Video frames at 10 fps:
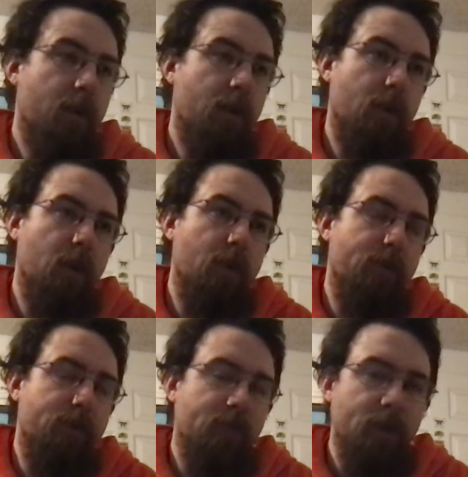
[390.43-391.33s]
of
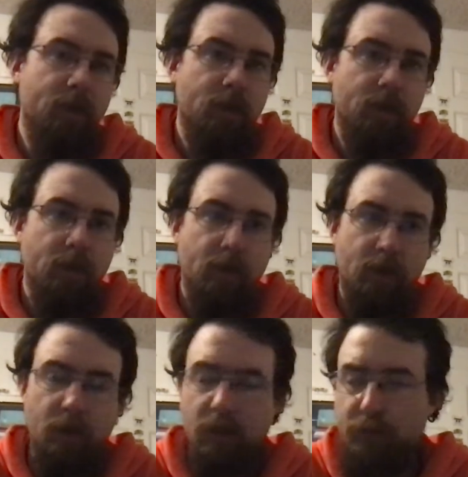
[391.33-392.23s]
the
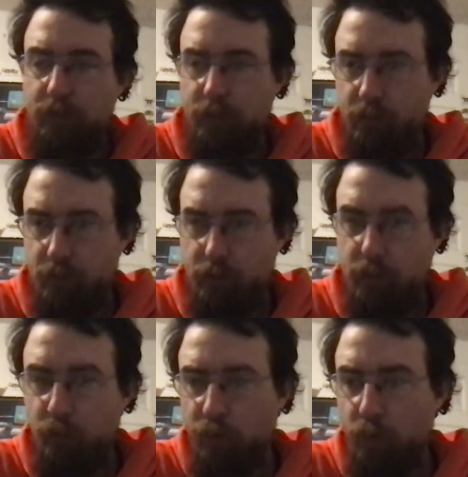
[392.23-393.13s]
of
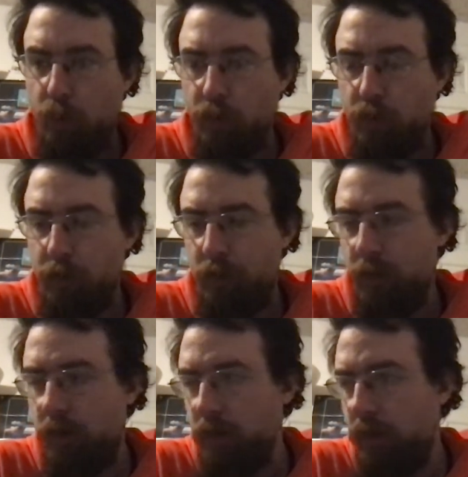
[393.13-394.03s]
Lord Oda
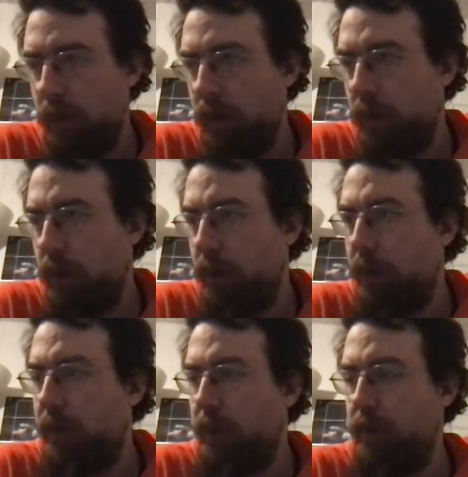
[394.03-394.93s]
Nobunaga
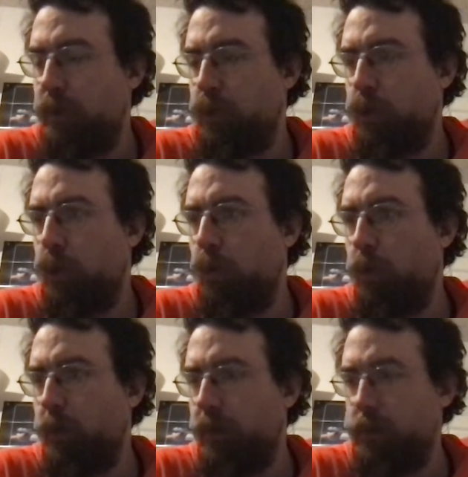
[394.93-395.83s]
and his
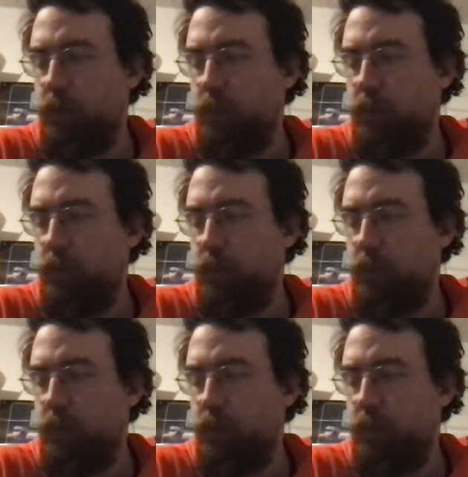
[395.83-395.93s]
conquest.